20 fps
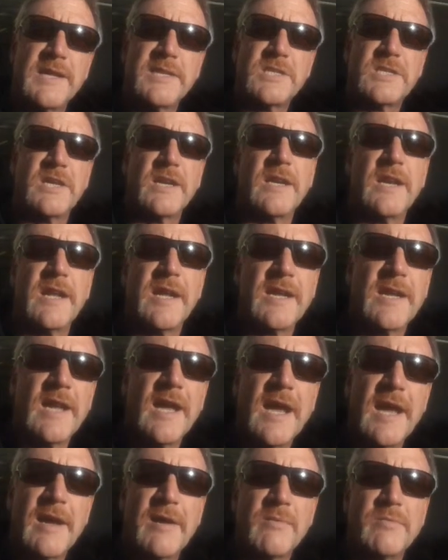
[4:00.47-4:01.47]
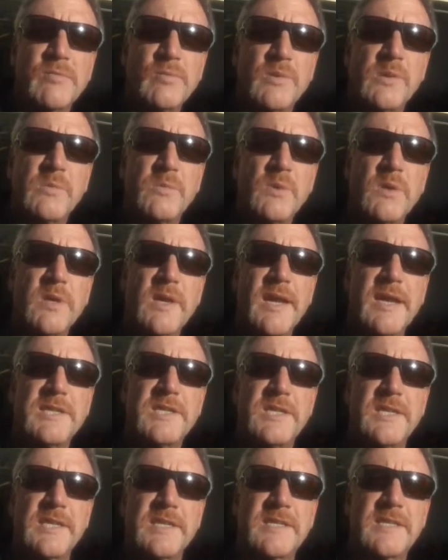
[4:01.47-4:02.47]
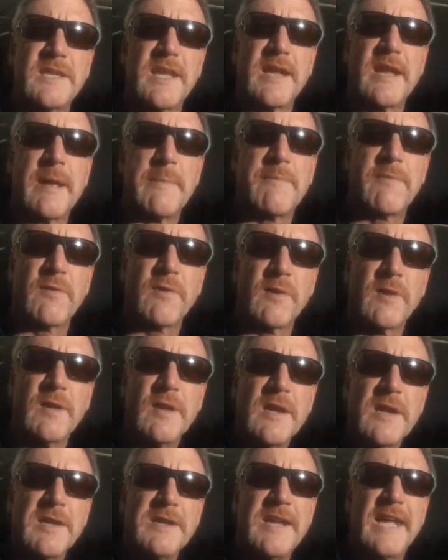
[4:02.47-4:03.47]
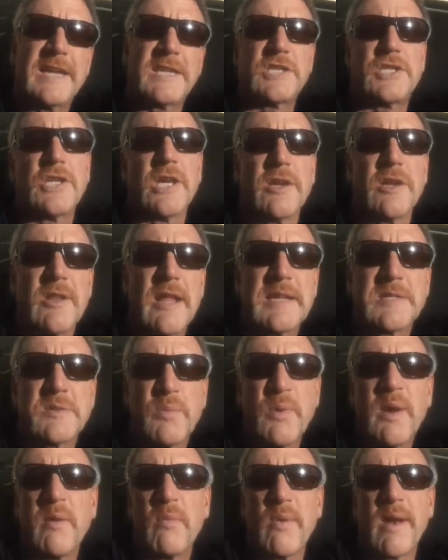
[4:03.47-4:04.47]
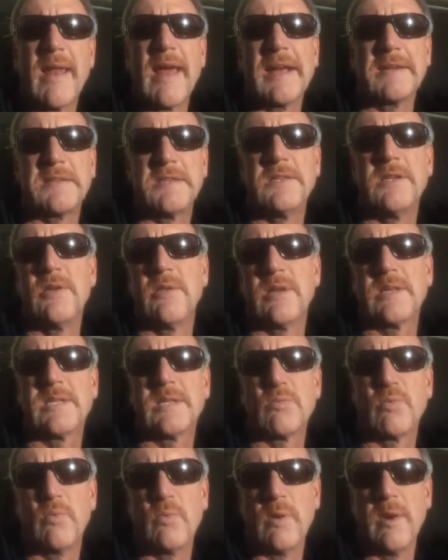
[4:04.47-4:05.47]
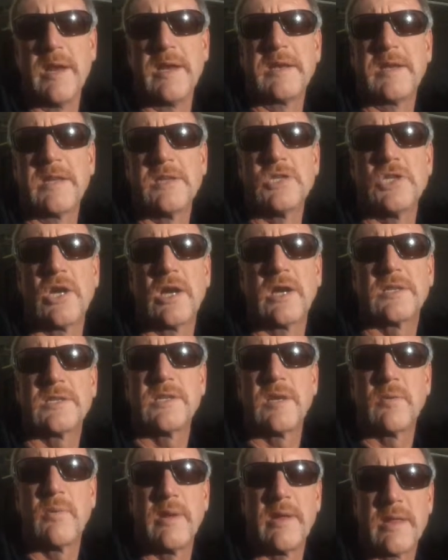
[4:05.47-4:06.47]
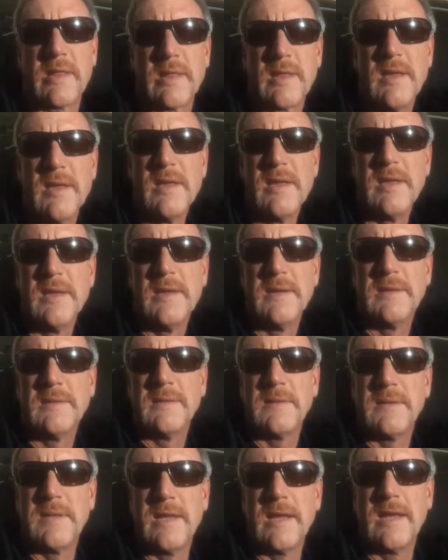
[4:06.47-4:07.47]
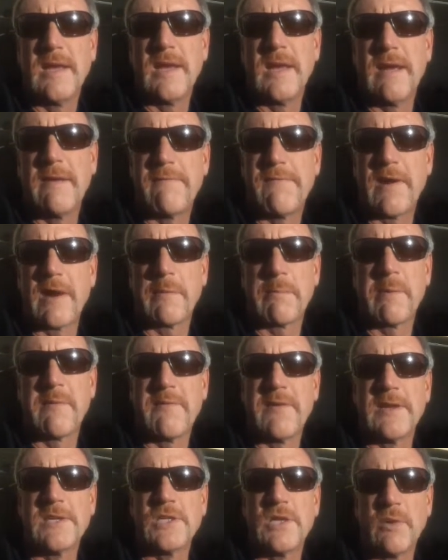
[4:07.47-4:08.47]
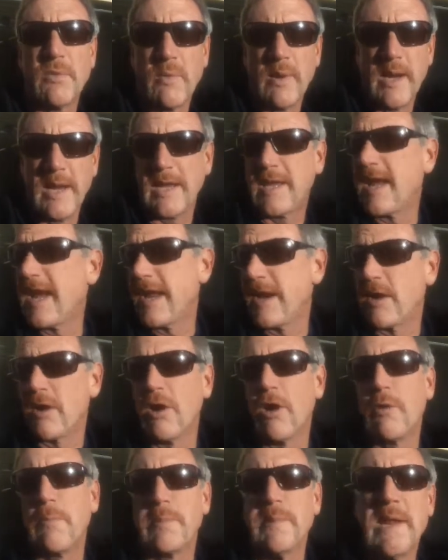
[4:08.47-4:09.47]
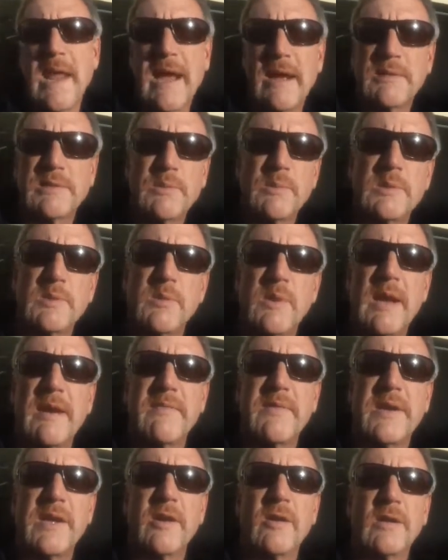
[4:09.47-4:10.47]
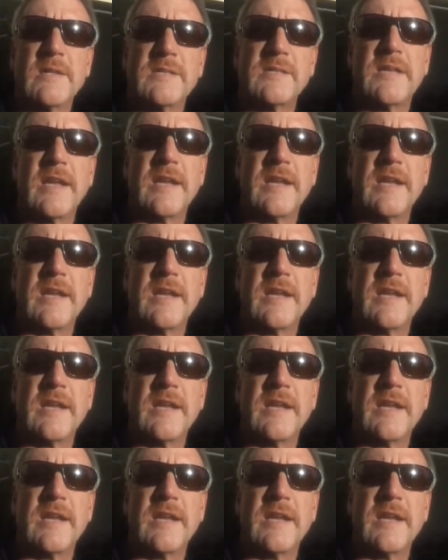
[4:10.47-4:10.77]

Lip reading: station, and we'll get you set up for next year. We like to do this in conjunction with the Fire Prevention Week and our open house, which we're having here on